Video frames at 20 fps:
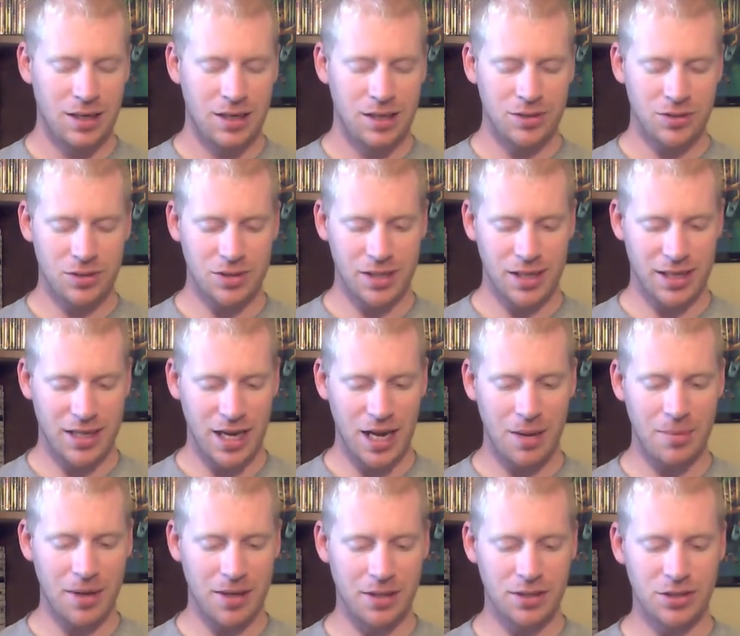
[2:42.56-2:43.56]
So I was like, how
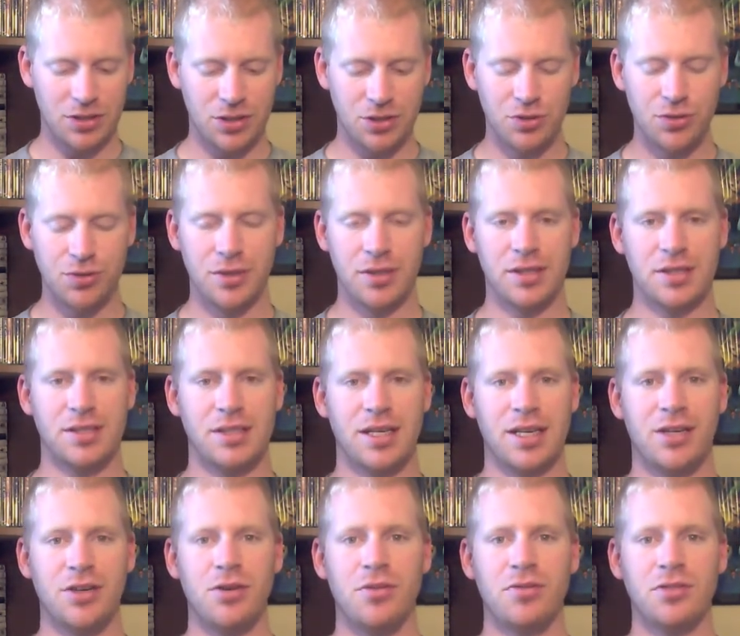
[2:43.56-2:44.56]
am I going to do this? And
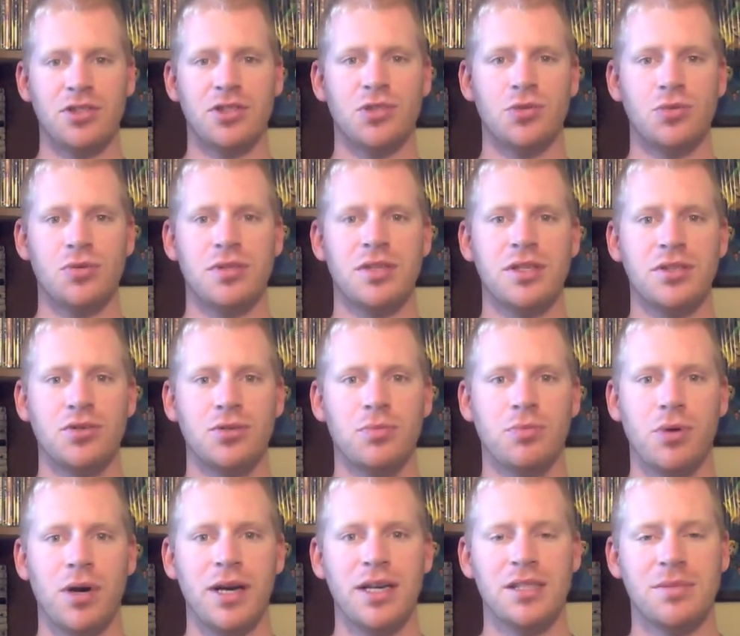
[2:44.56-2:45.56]
I know there's stores that do
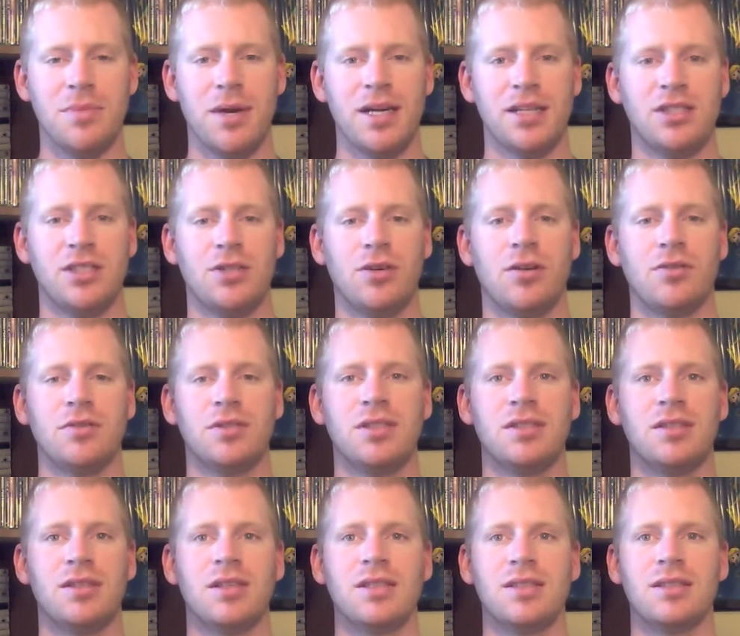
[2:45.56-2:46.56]
price matching on
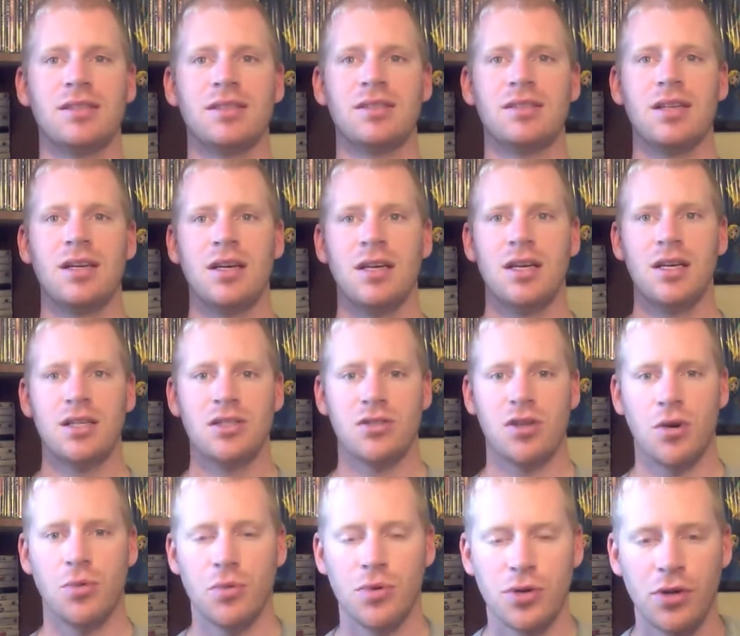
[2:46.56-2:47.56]
these things.
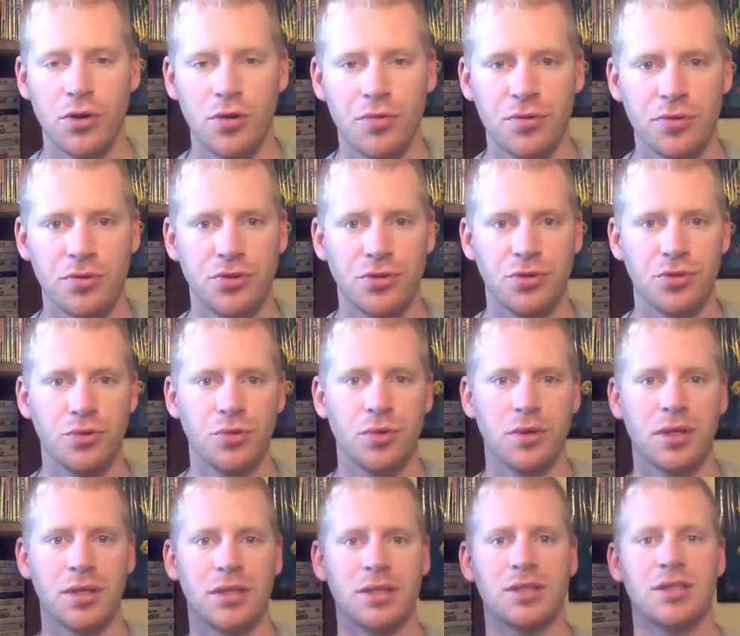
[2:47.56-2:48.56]
So I went over
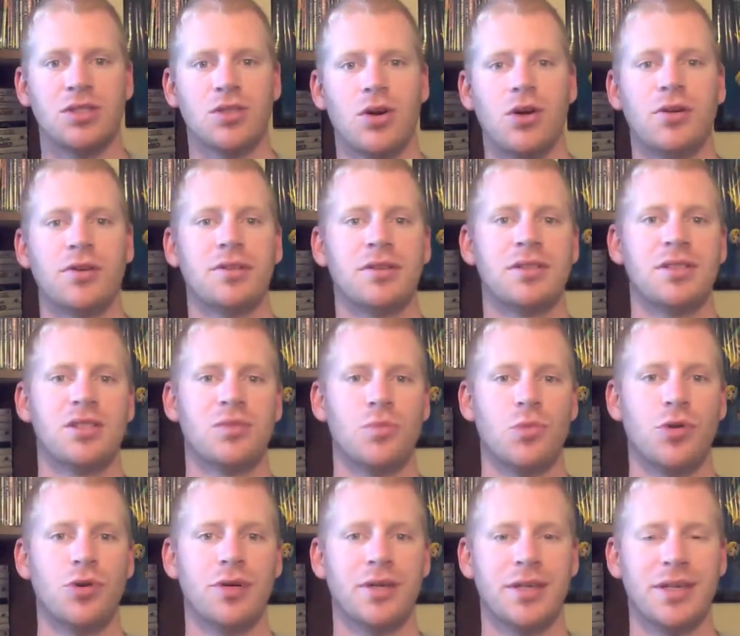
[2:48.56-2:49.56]
to Target this
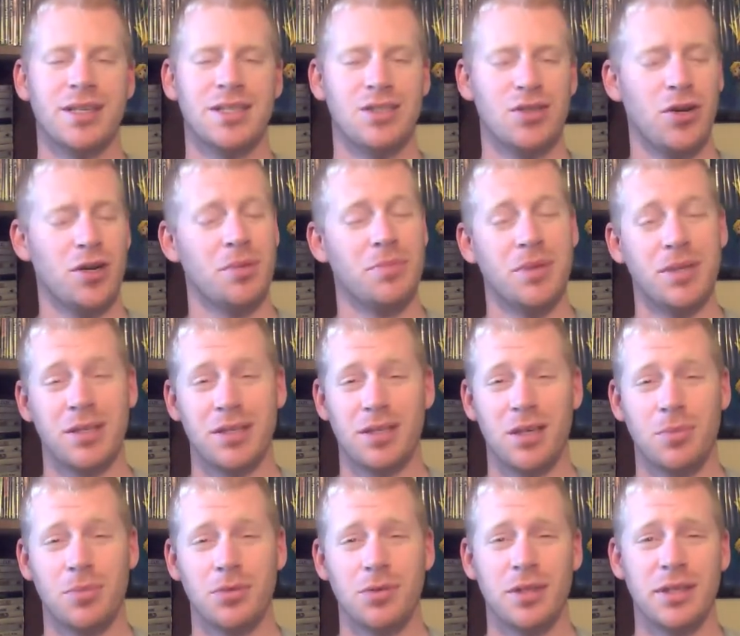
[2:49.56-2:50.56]
morning, and it's already been a
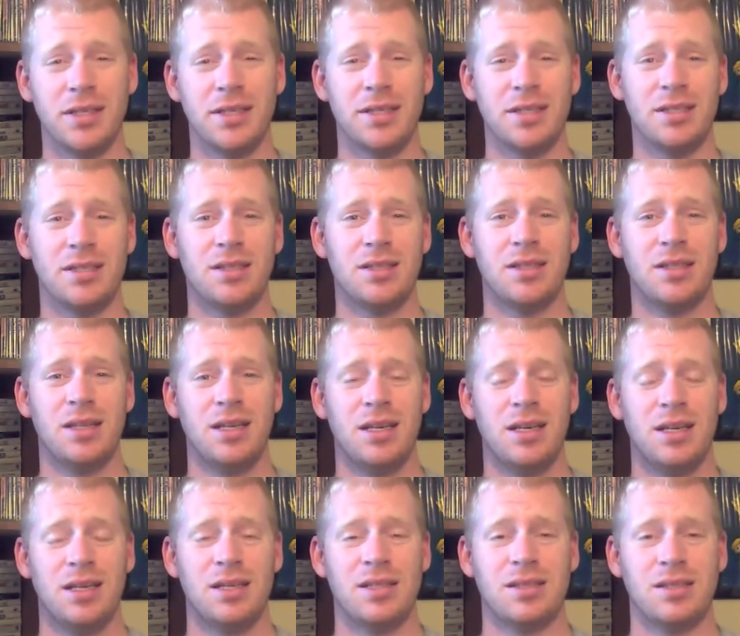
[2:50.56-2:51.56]
couple days
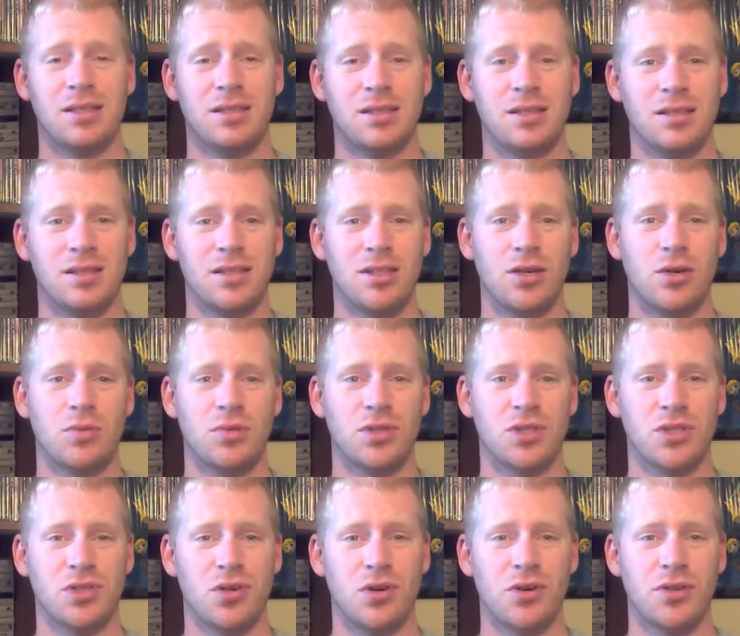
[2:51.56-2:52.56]
since the sale was
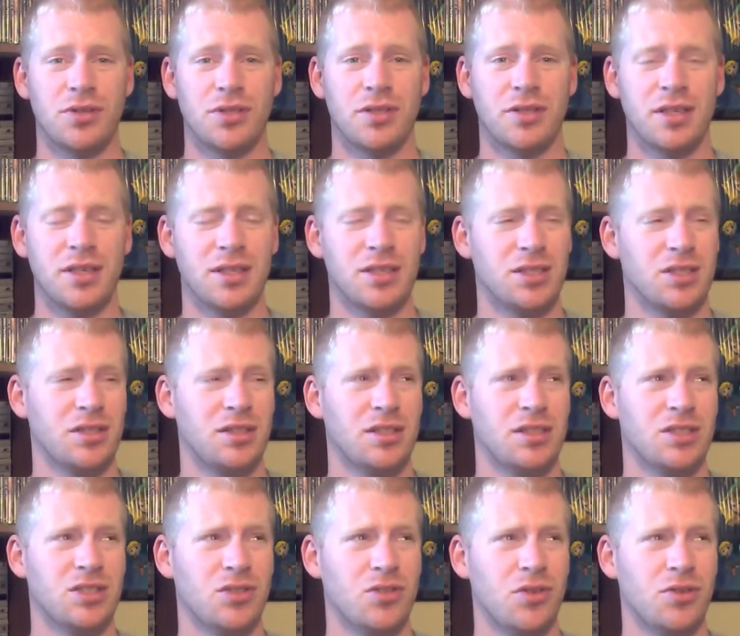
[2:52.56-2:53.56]
started. I think I
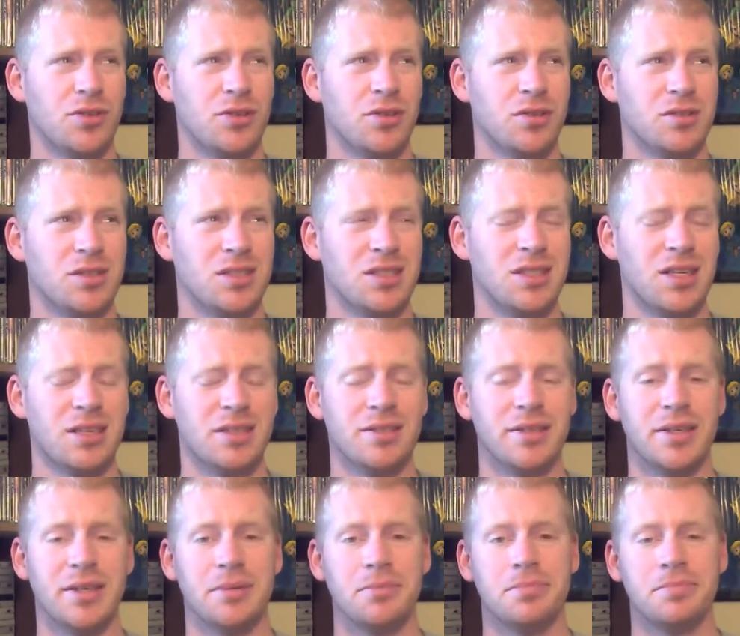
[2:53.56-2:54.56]
started on
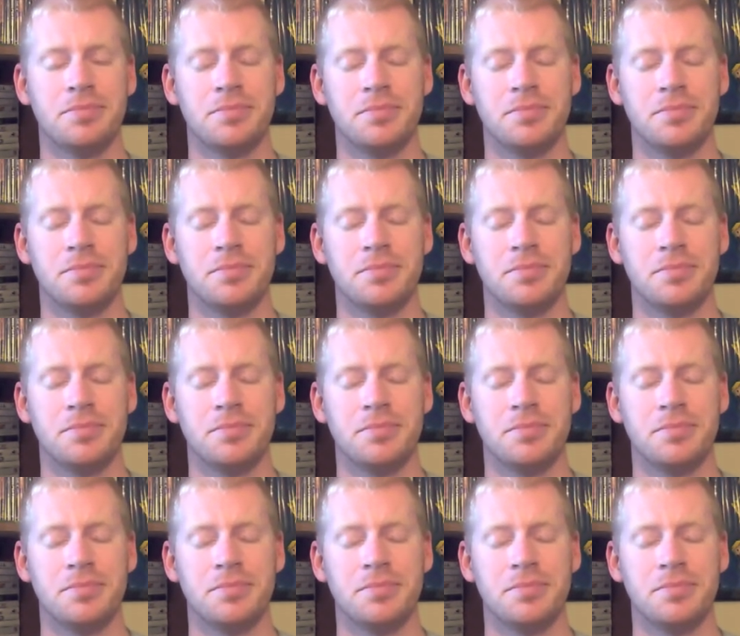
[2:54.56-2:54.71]
Sunday.